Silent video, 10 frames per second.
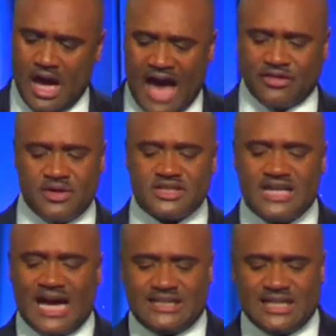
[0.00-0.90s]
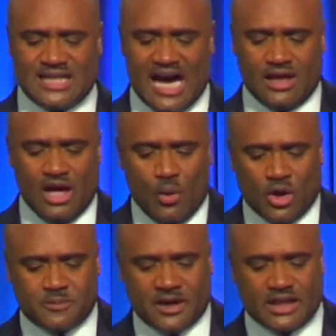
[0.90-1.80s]
And the reason I did that
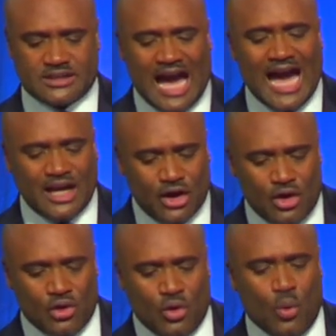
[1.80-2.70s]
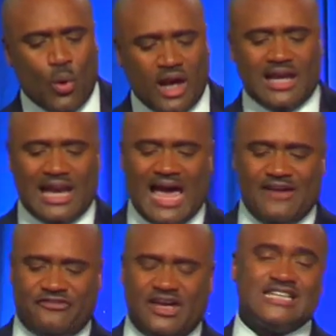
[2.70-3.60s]
was because I know what
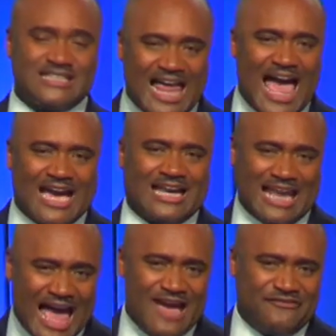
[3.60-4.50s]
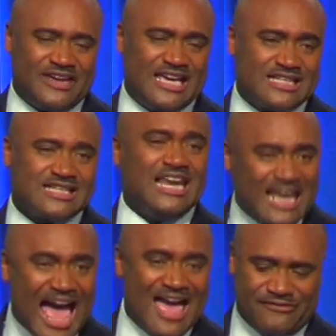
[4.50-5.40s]
life is like. Life is
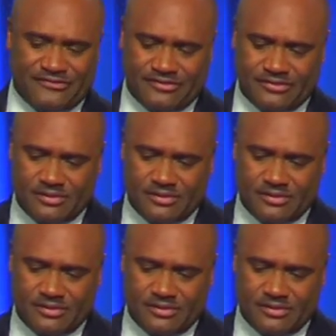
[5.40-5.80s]
life.